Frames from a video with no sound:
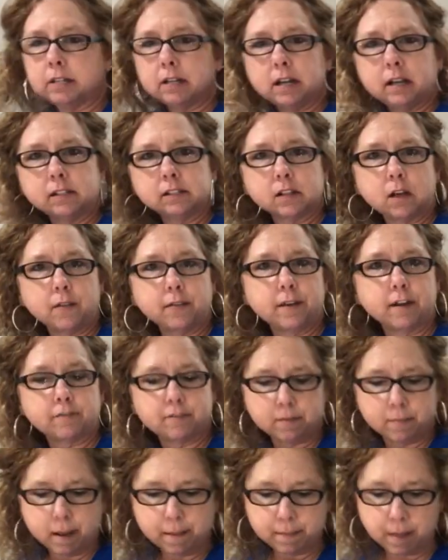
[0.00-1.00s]
it does on there
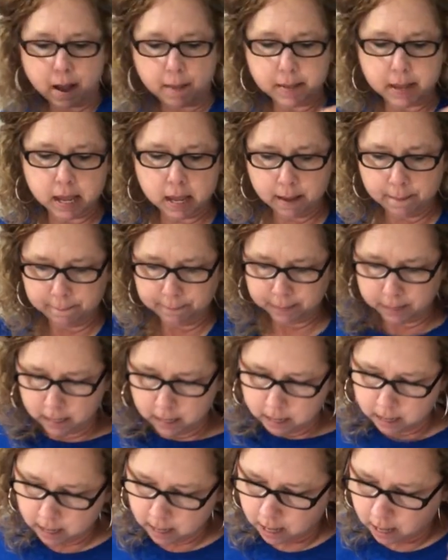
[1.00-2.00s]
for my mommy.
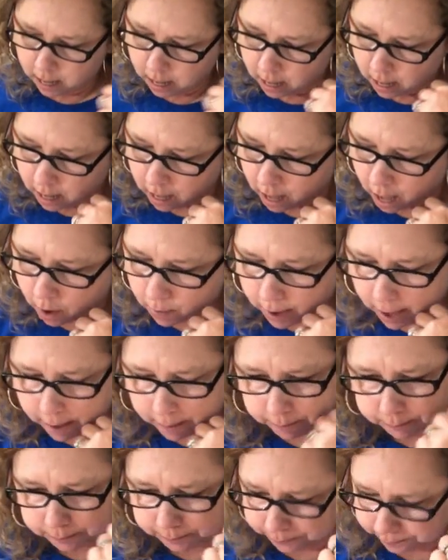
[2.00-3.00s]
Okay.